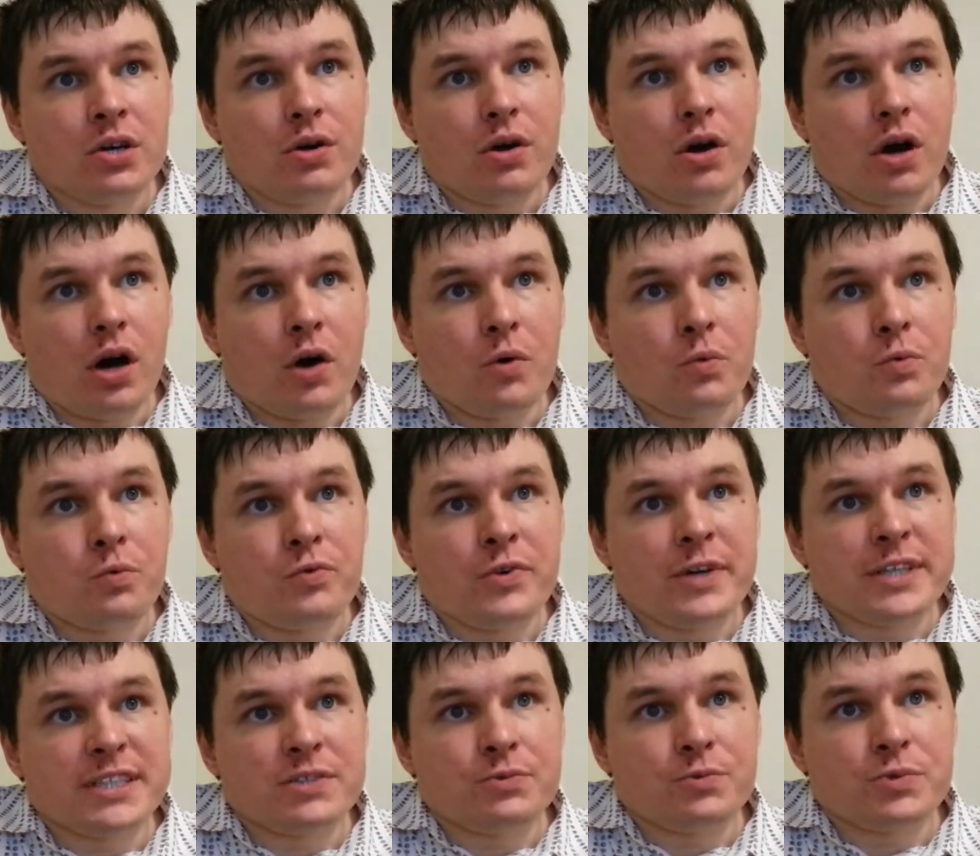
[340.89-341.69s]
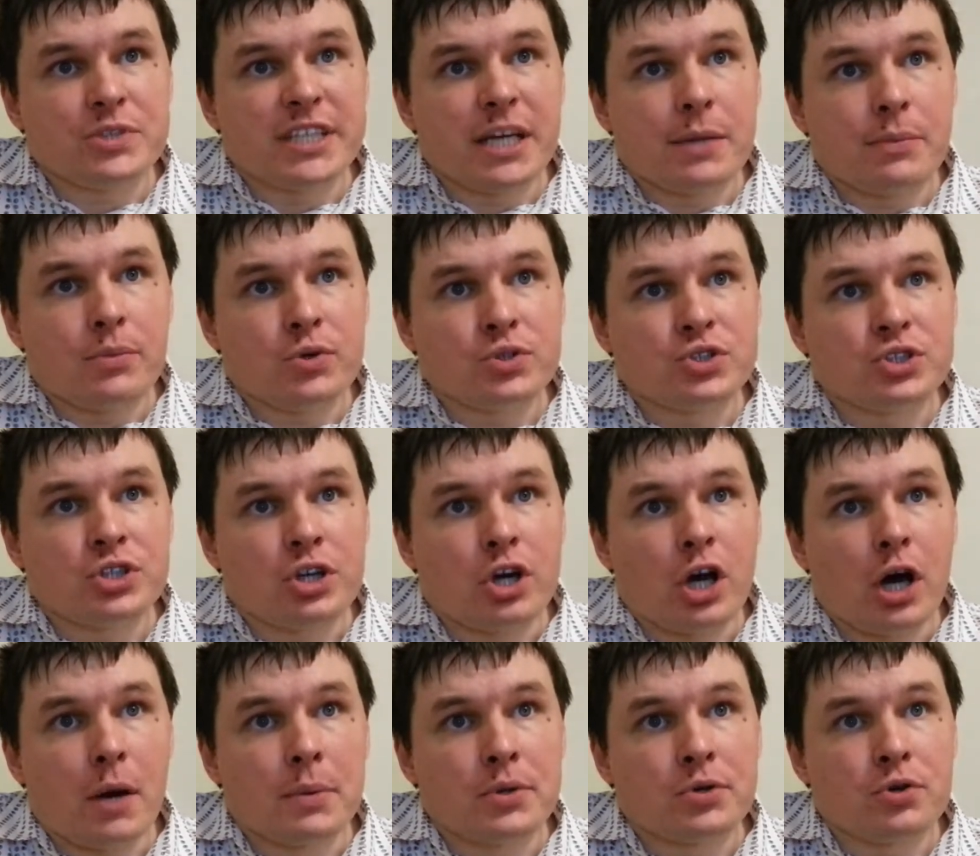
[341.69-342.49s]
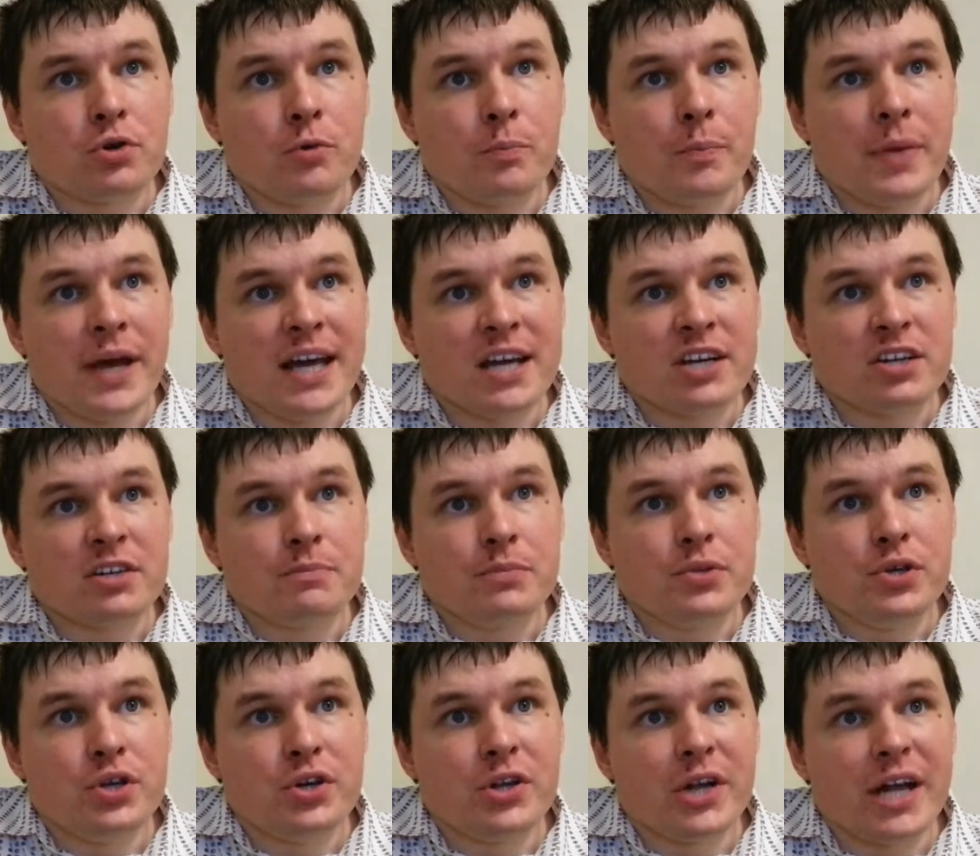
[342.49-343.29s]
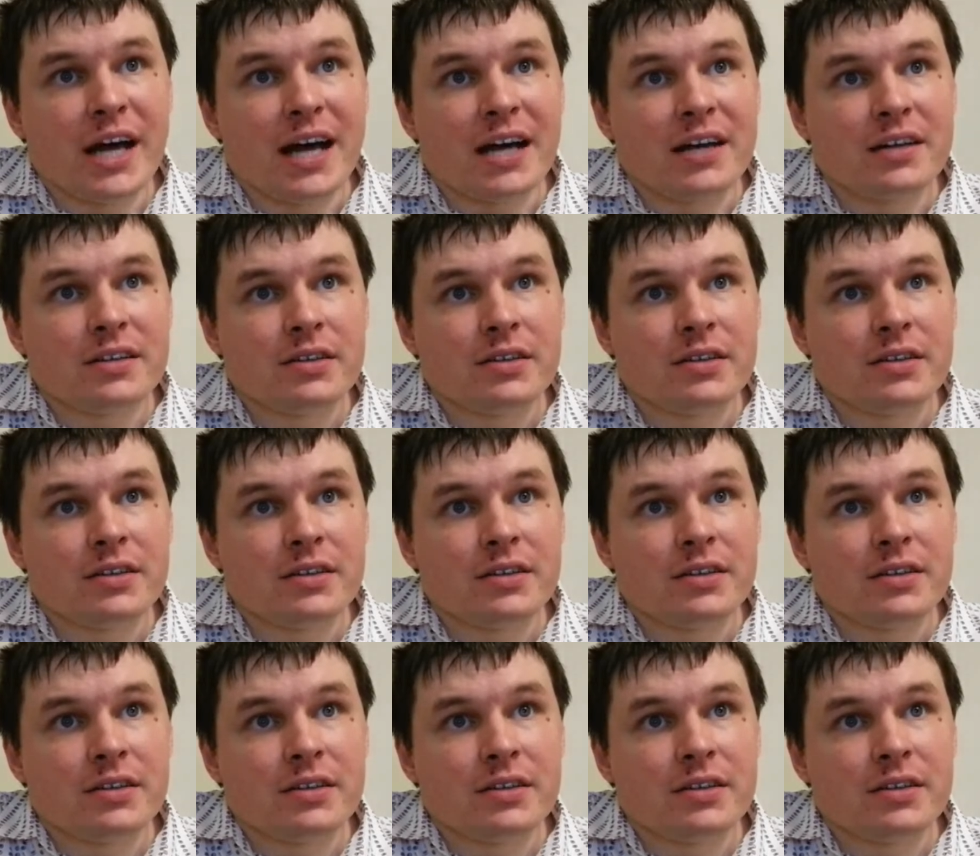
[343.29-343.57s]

of which resembles the Commodore PET computer.